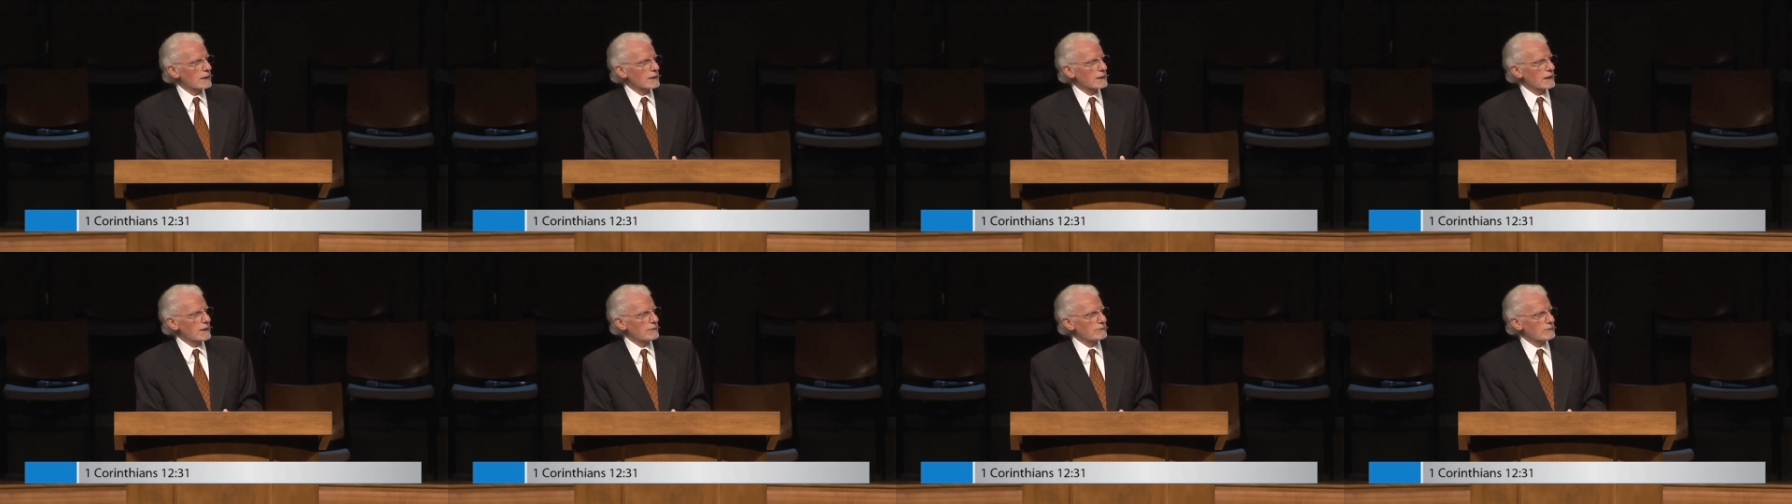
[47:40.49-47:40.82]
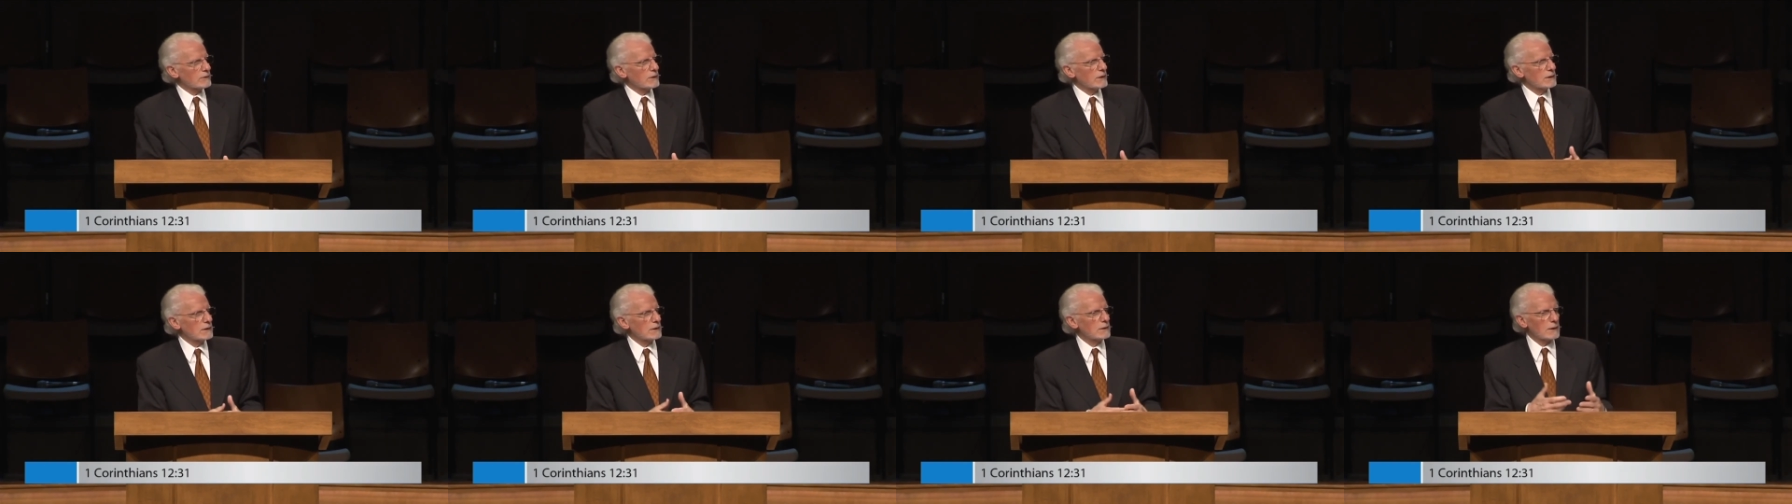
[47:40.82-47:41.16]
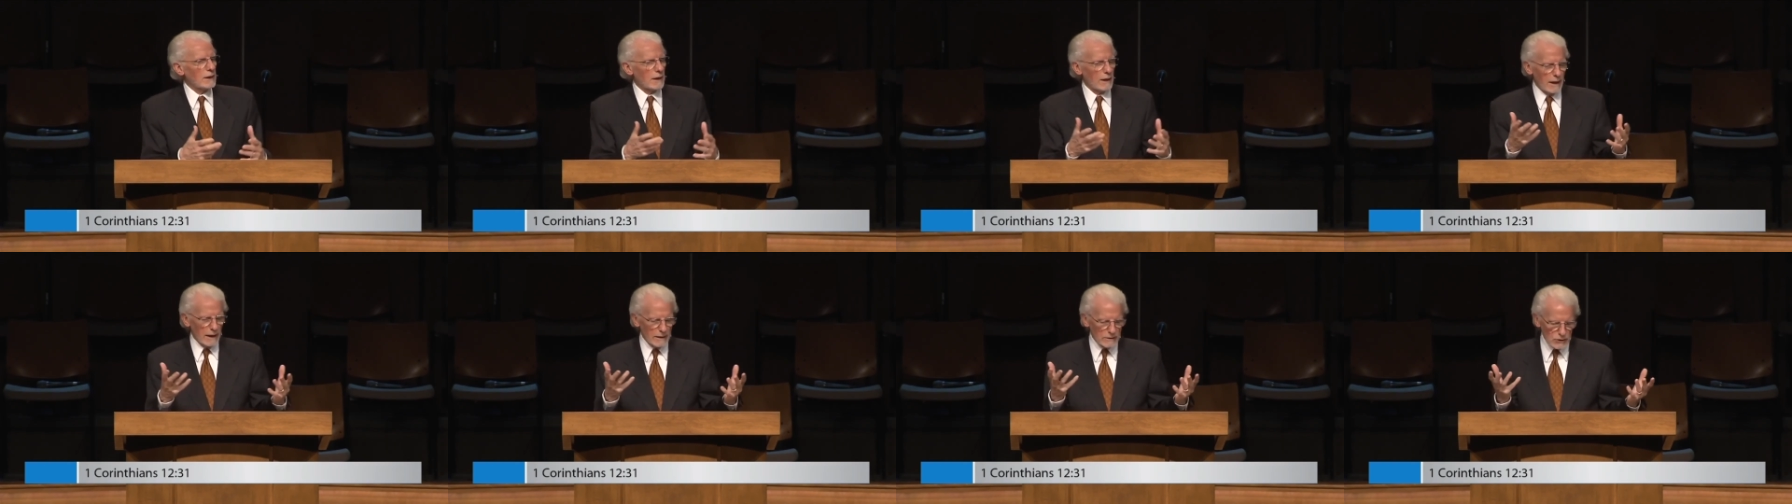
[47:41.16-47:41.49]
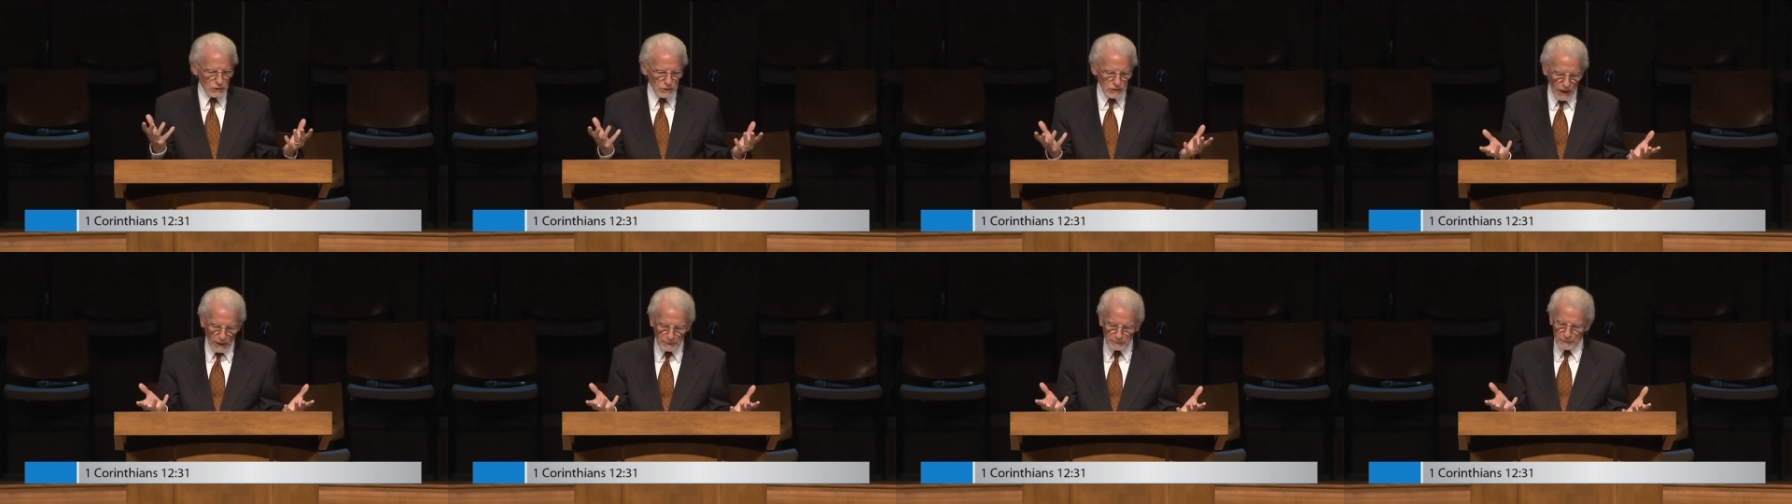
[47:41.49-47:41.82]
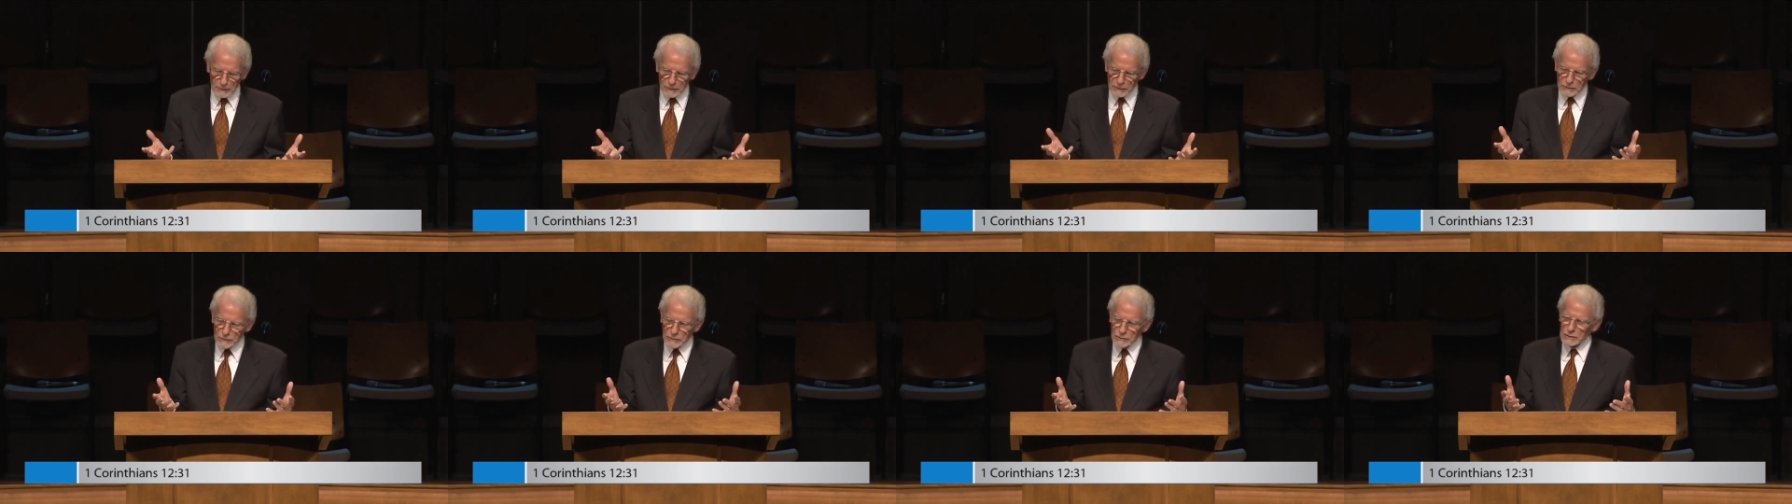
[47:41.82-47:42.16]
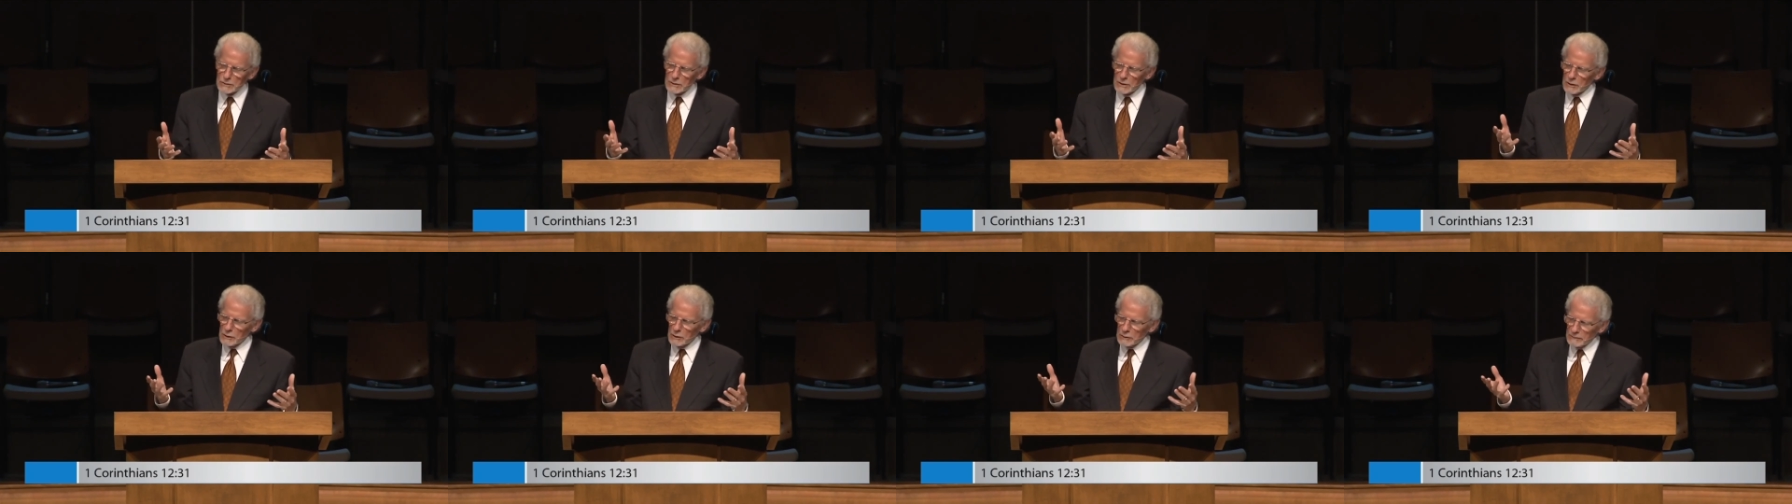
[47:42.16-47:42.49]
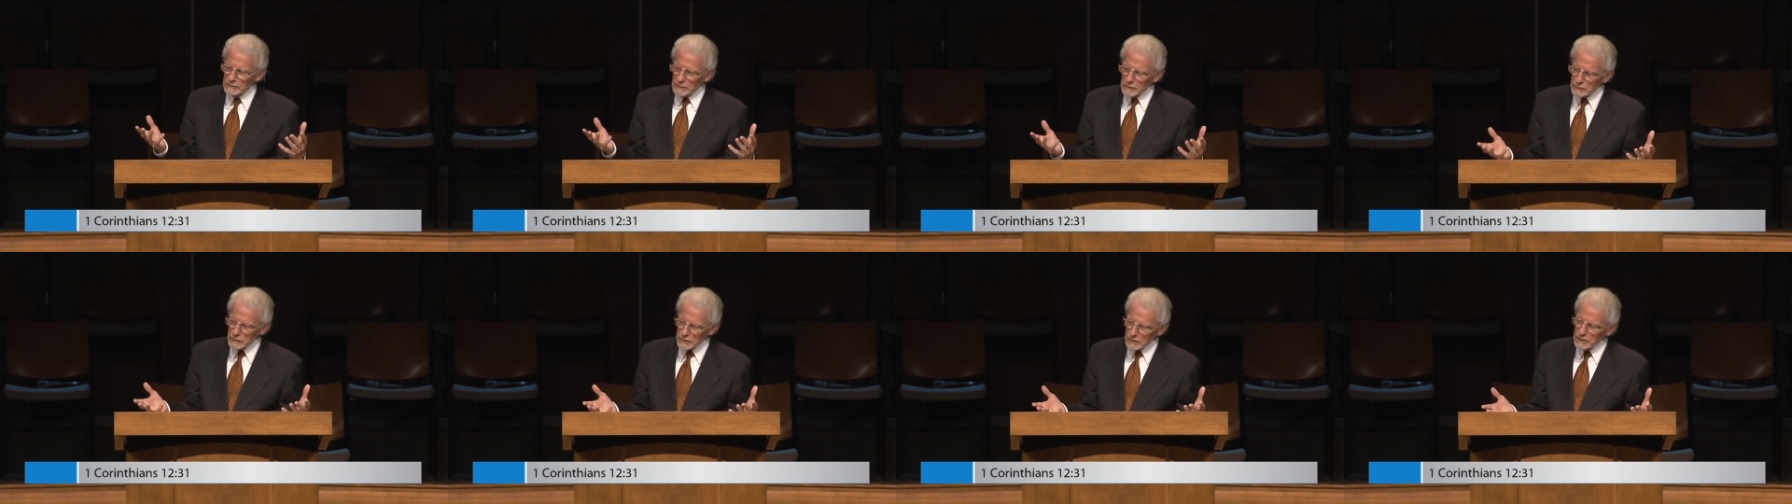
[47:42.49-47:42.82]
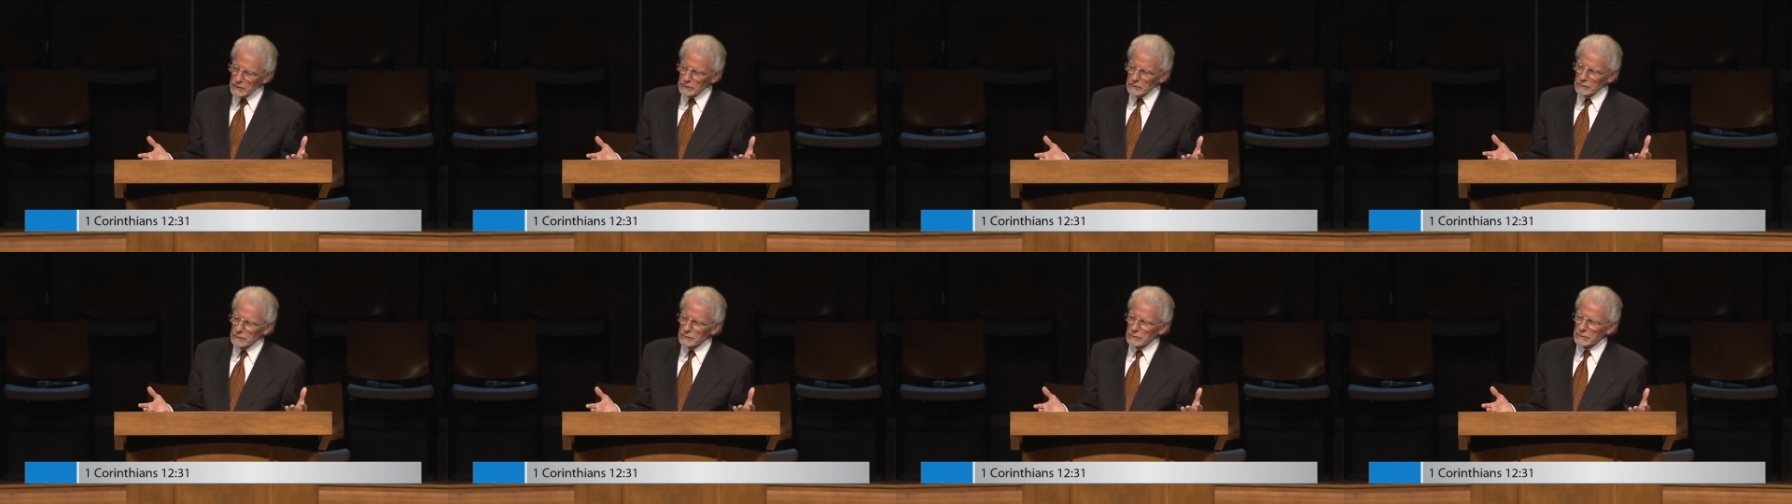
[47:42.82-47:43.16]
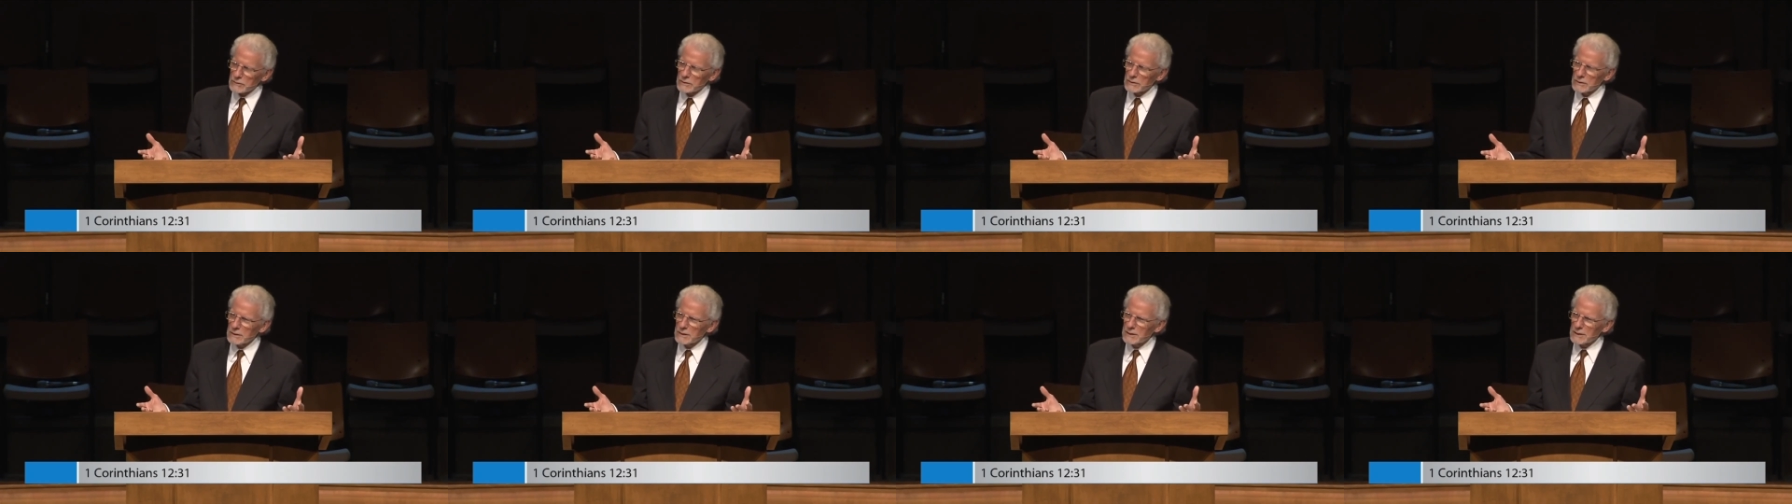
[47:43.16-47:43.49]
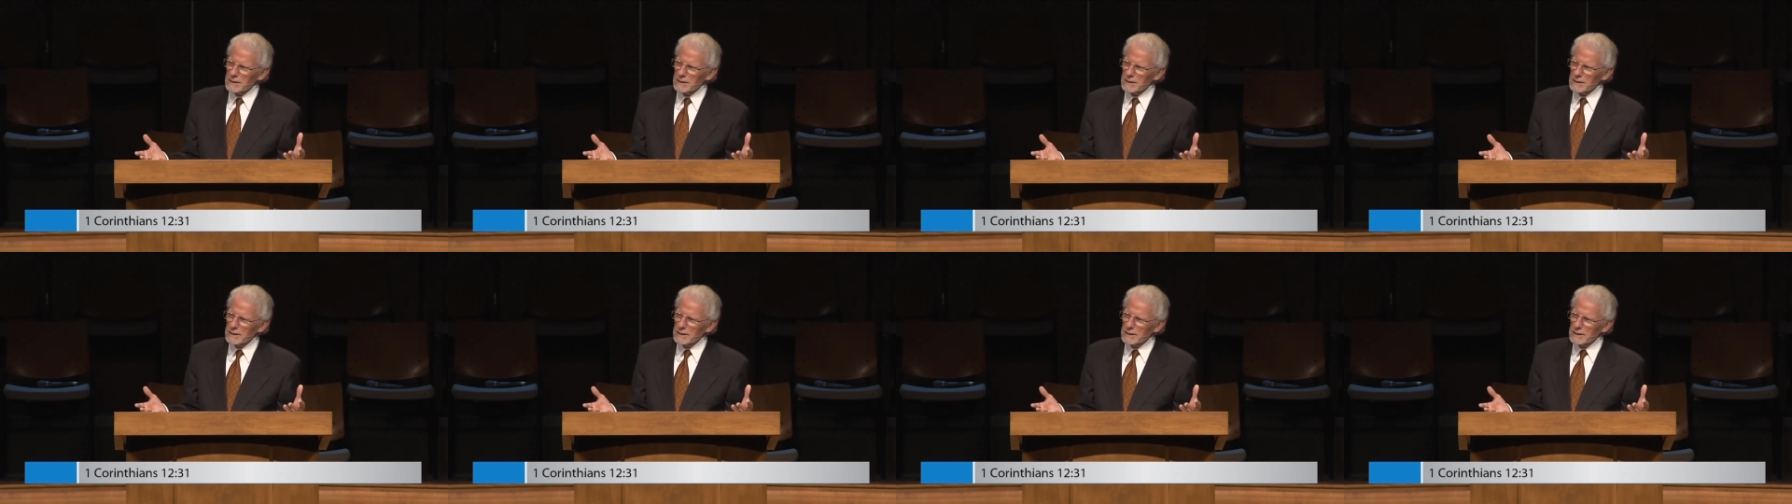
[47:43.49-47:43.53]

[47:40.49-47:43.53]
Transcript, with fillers: uh, gifted as shepherds, overseers.